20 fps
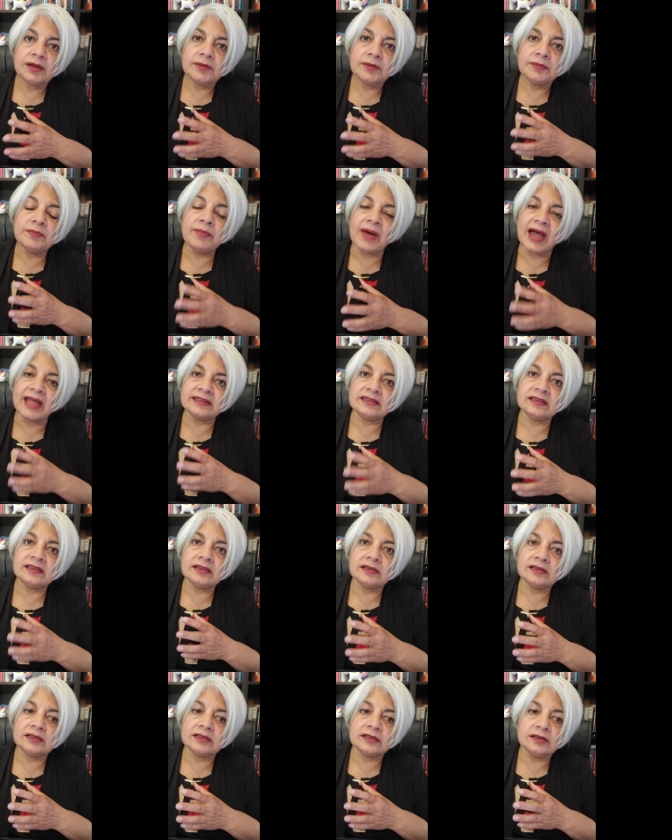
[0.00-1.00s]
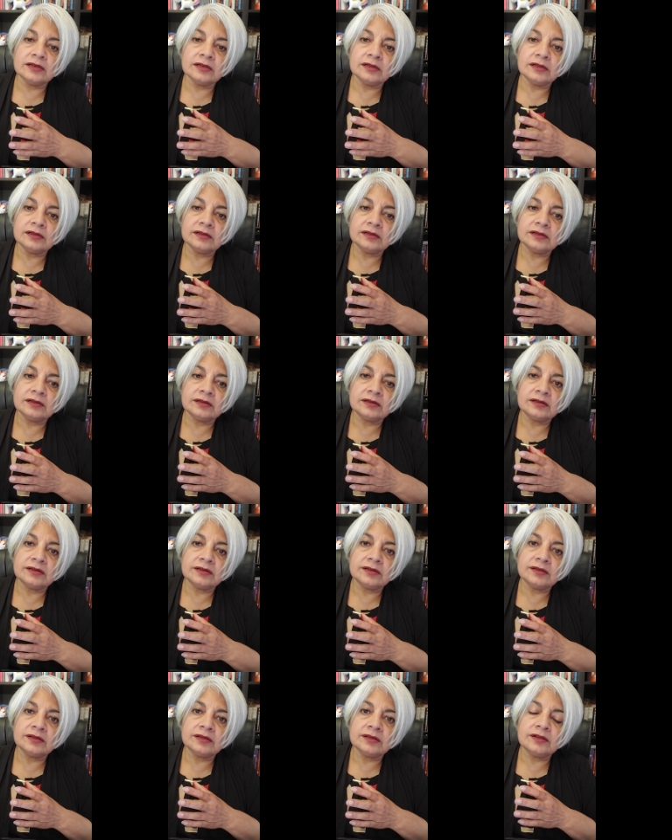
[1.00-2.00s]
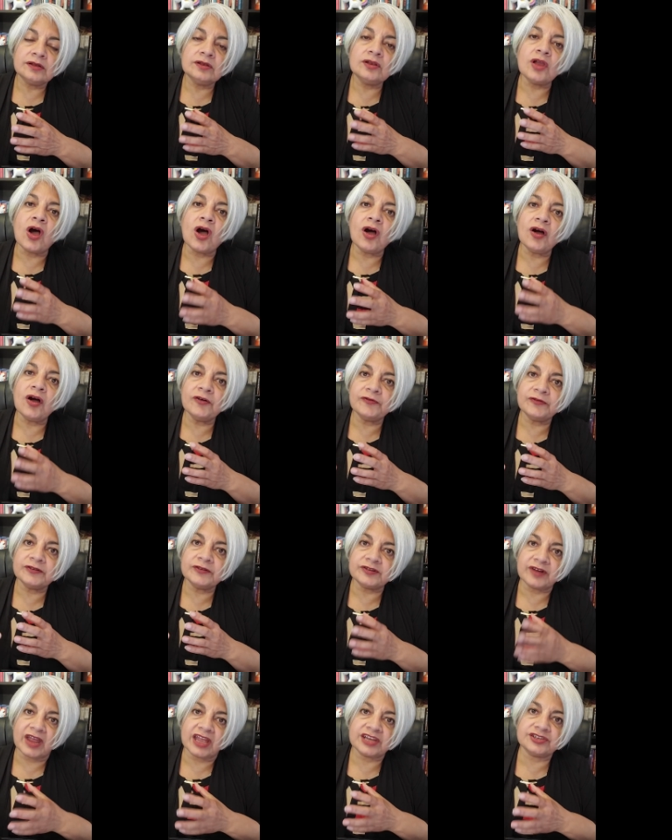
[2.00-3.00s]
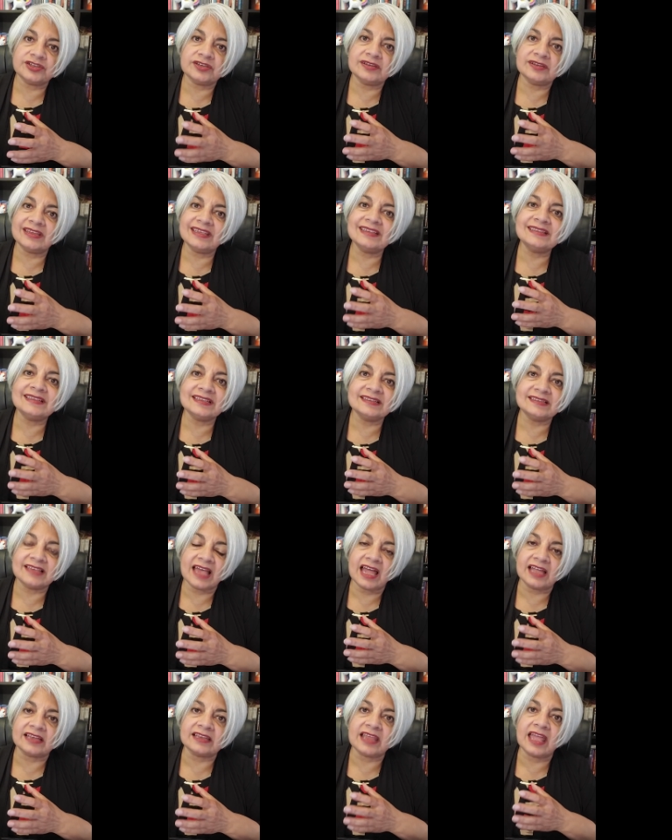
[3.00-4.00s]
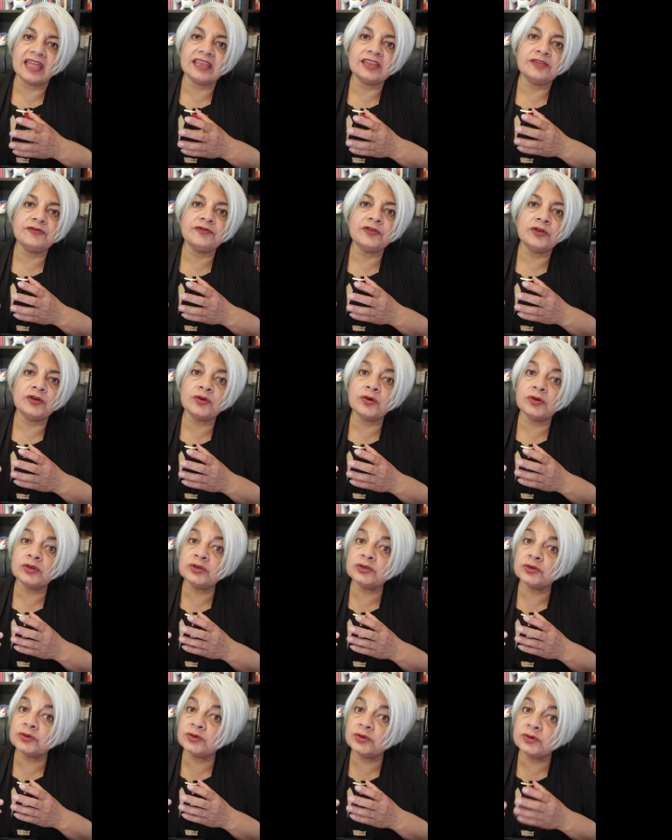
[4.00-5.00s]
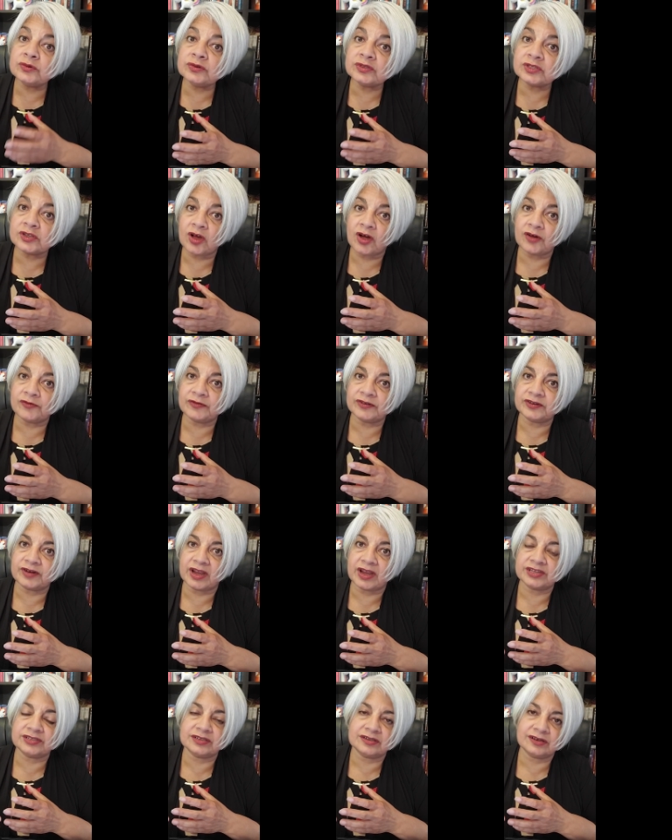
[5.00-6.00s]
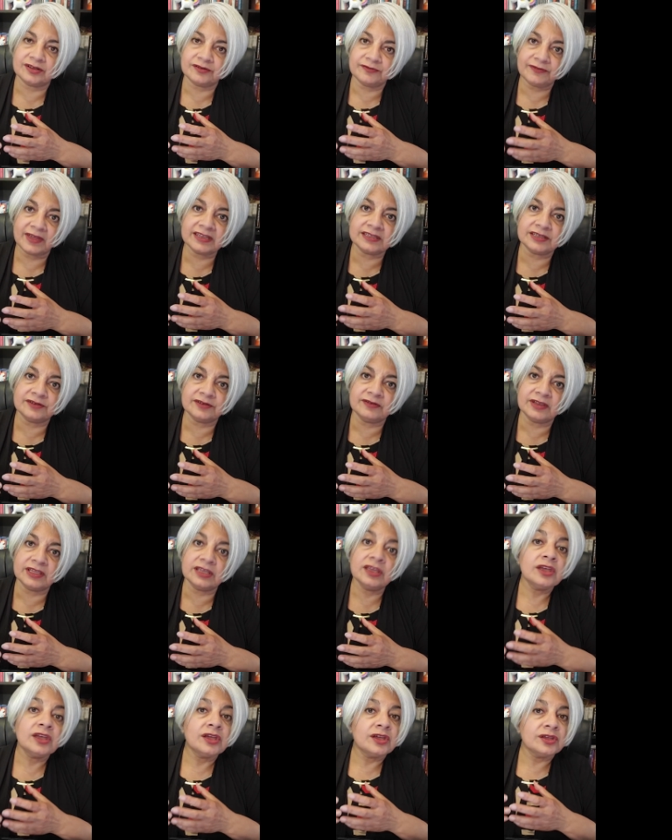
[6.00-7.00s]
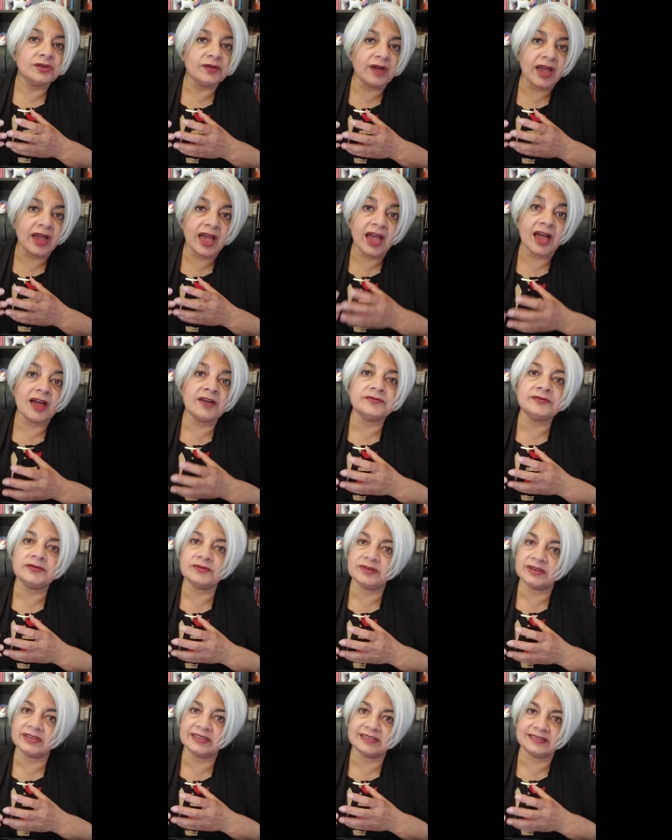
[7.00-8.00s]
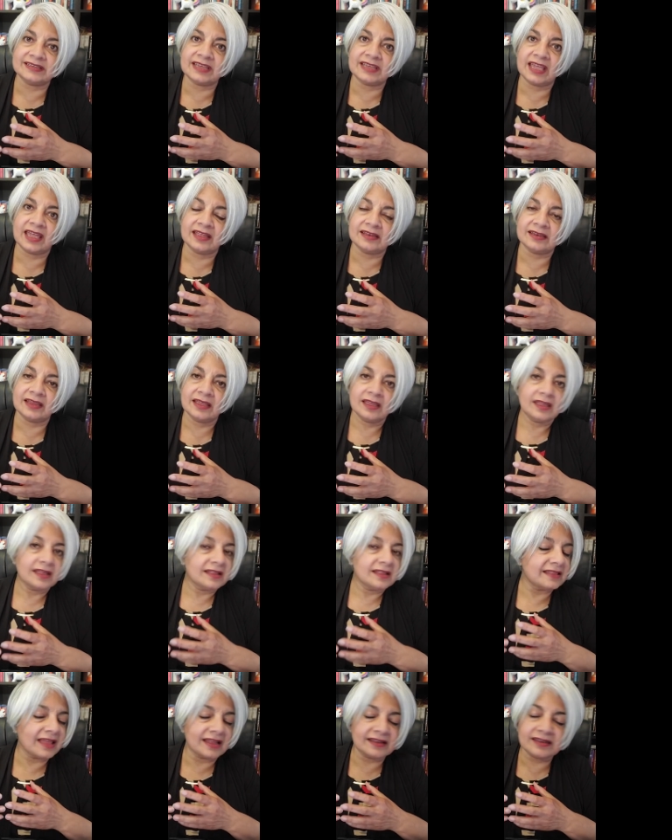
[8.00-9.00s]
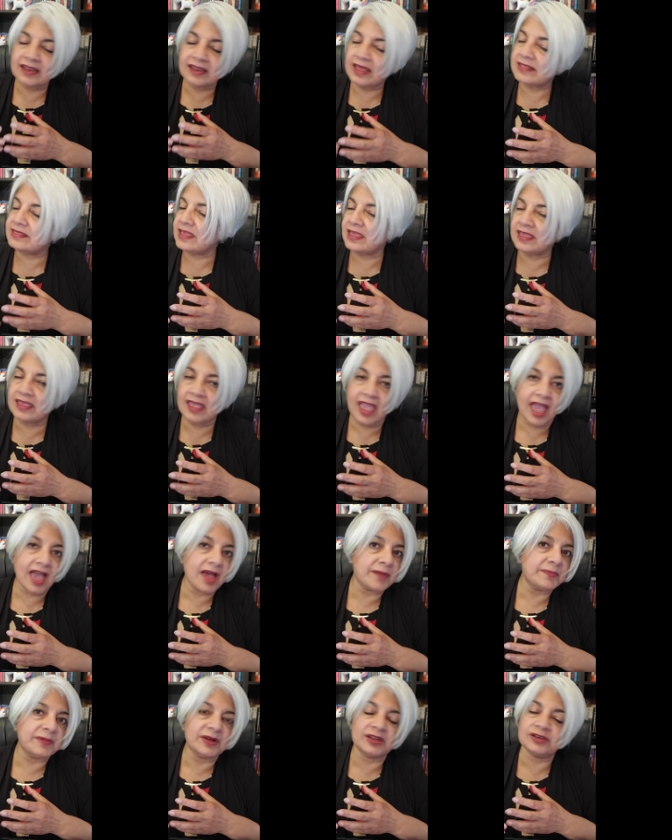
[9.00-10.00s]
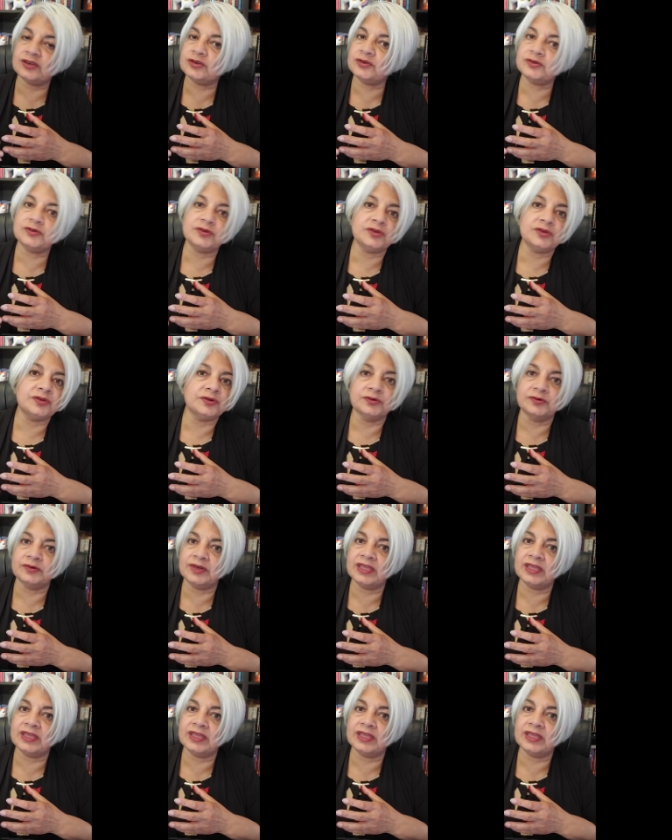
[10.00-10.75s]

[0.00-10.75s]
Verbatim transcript: But law of attraction is exact and if you're going to use law of attraction effectively, you have to understand that nothing happened to you